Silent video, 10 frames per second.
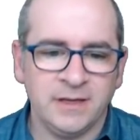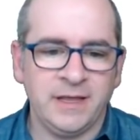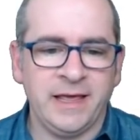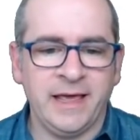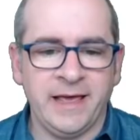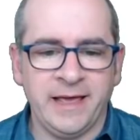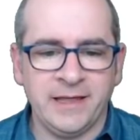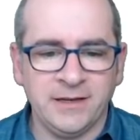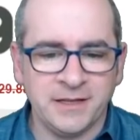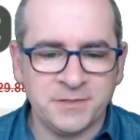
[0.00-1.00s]

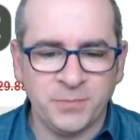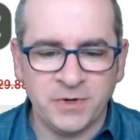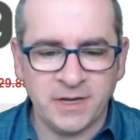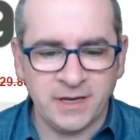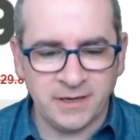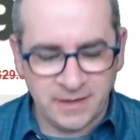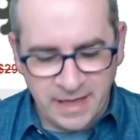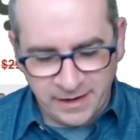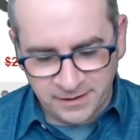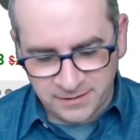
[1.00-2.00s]
And let's put in
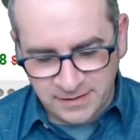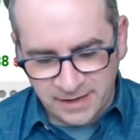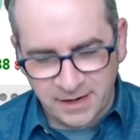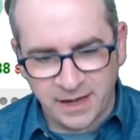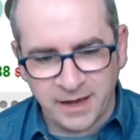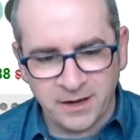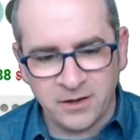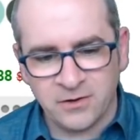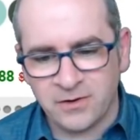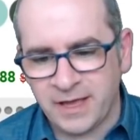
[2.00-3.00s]

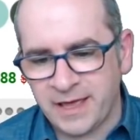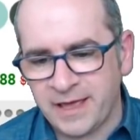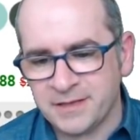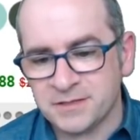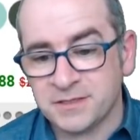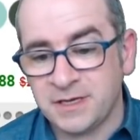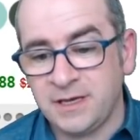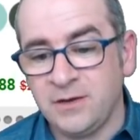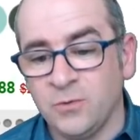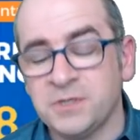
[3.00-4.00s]
EKEN.io and
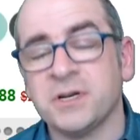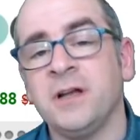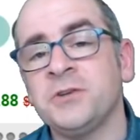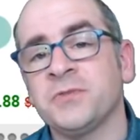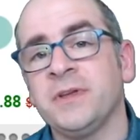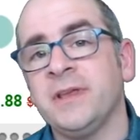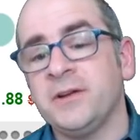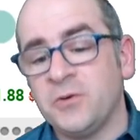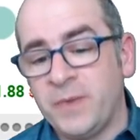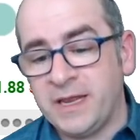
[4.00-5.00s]
see which country their
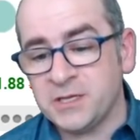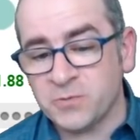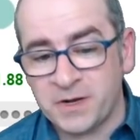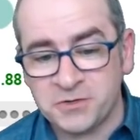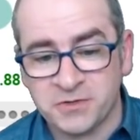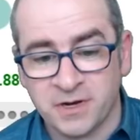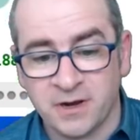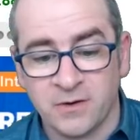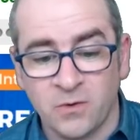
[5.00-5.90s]
domain is registered in.